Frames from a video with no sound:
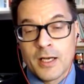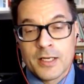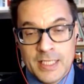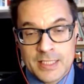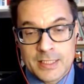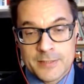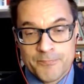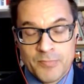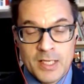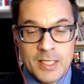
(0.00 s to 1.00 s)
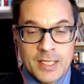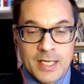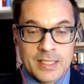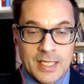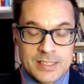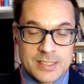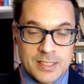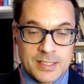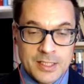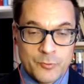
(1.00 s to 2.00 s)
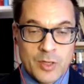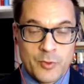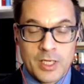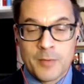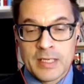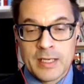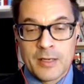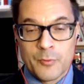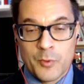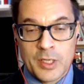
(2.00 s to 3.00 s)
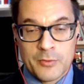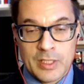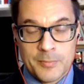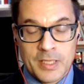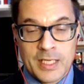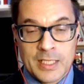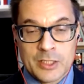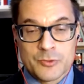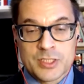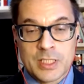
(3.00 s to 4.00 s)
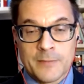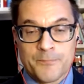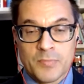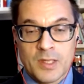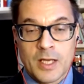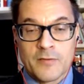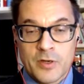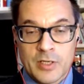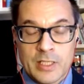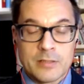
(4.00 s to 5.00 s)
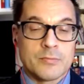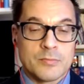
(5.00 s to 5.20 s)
needed. And that's, I think, where we come in and where we can really play an interesting and very